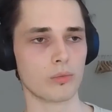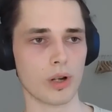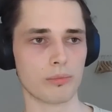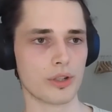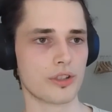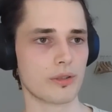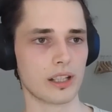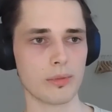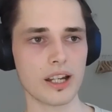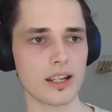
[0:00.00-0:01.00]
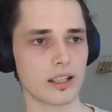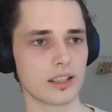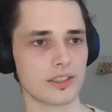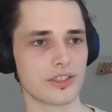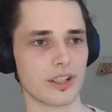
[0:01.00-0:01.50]
1.2 kilobyte,
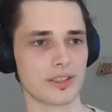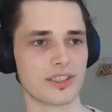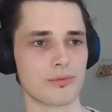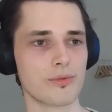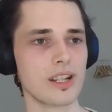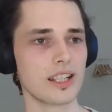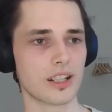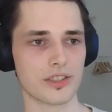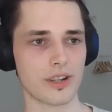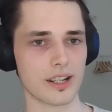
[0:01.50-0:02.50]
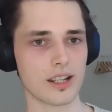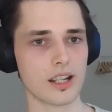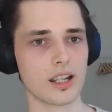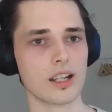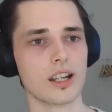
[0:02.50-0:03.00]
so it's really constrained.
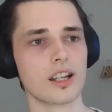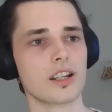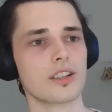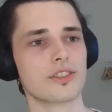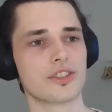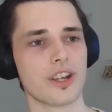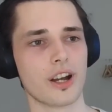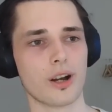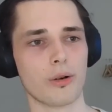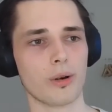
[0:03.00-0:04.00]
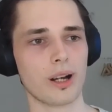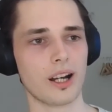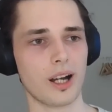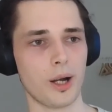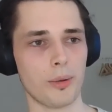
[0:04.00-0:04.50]
So
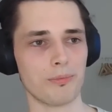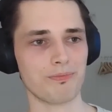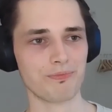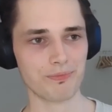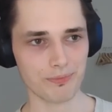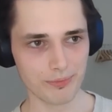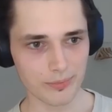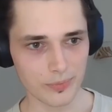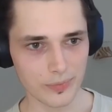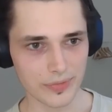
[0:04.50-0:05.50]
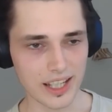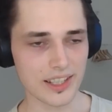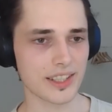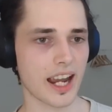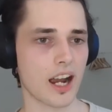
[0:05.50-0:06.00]

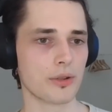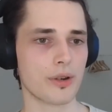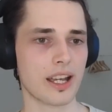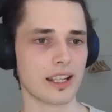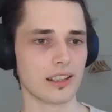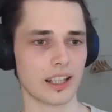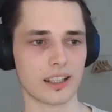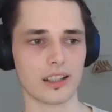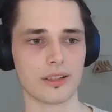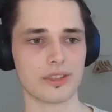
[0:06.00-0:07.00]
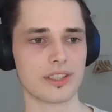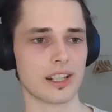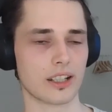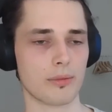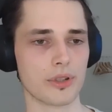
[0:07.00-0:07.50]
this is how you hit like a lot of these
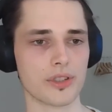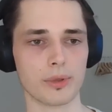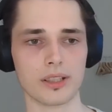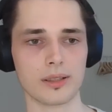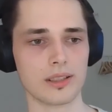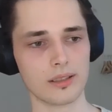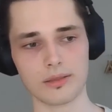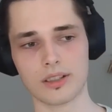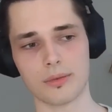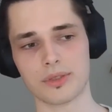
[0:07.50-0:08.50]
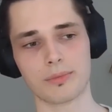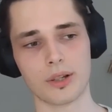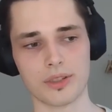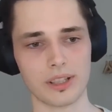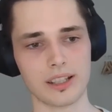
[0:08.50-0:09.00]
like
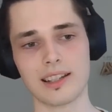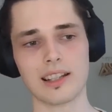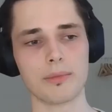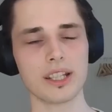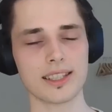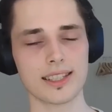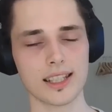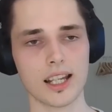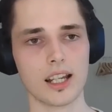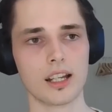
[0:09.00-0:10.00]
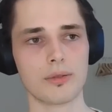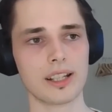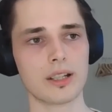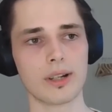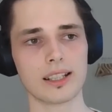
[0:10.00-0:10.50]
composability limits
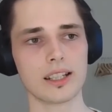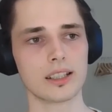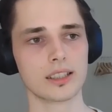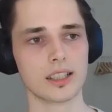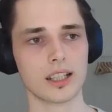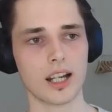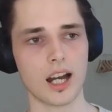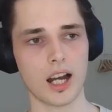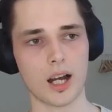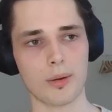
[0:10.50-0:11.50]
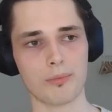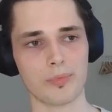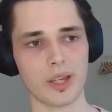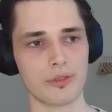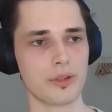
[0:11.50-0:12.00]
really quickly.
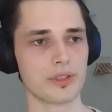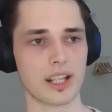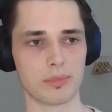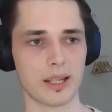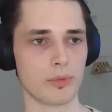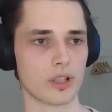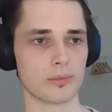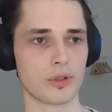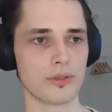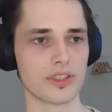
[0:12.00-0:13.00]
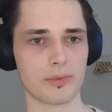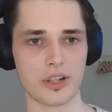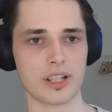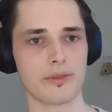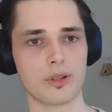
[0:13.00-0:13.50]
If you use like plain Merkle proofs,
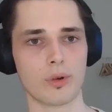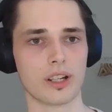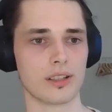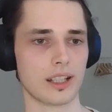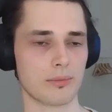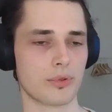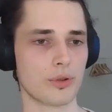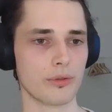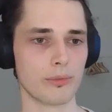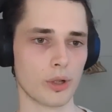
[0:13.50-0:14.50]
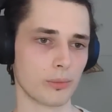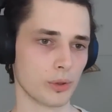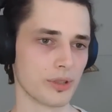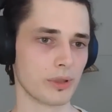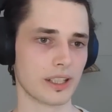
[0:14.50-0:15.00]
especially if you want to like prove
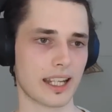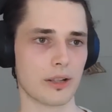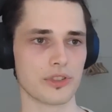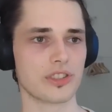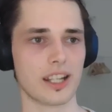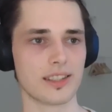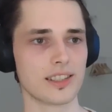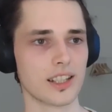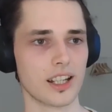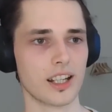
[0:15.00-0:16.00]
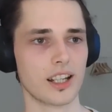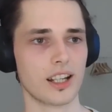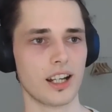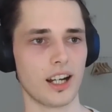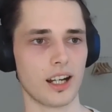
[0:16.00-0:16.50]
multiple account states
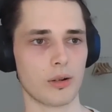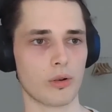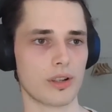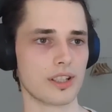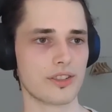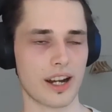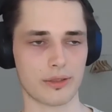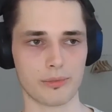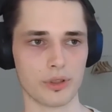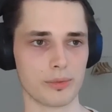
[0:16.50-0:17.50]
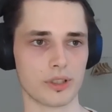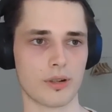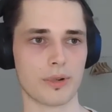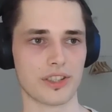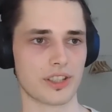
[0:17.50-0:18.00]
or interact with multiple
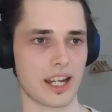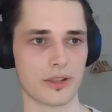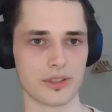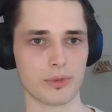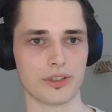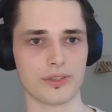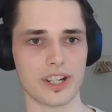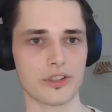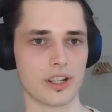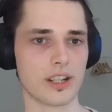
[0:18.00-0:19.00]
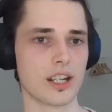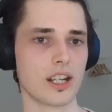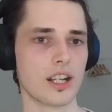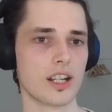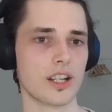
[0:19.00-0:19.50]
compressed accounts in one transaction.
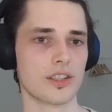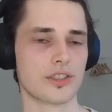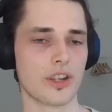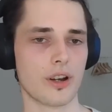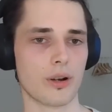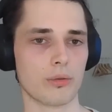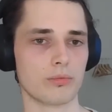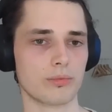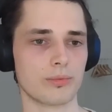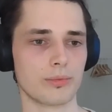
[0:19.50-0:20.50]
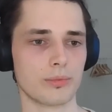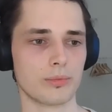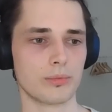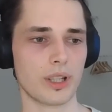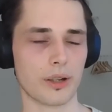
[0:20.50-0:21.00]
So,
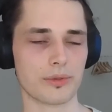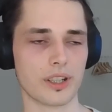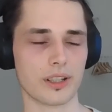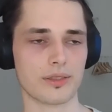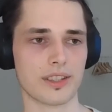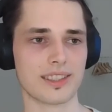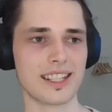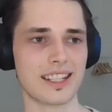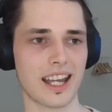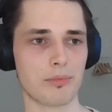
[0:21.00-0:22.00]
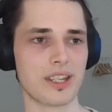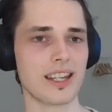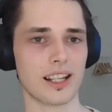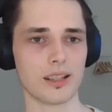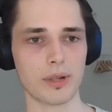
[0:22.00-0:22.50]
the
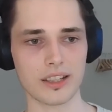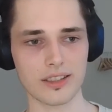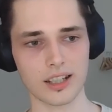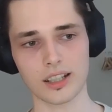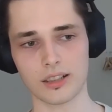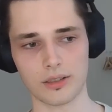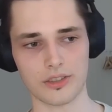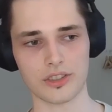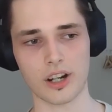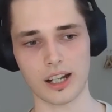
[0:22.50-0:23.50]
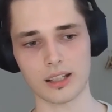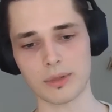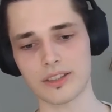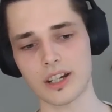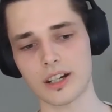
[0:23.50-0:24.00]
ZKP element or the snark
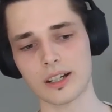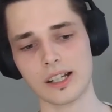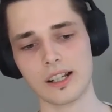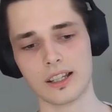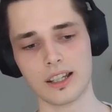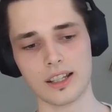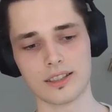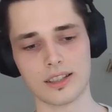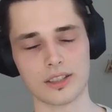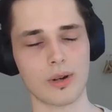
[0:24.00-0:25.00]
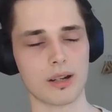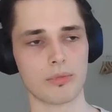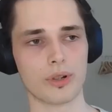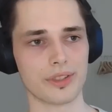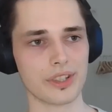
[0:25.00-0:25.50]
element there is quite
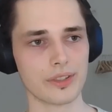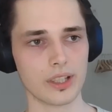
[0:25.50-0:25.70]
important.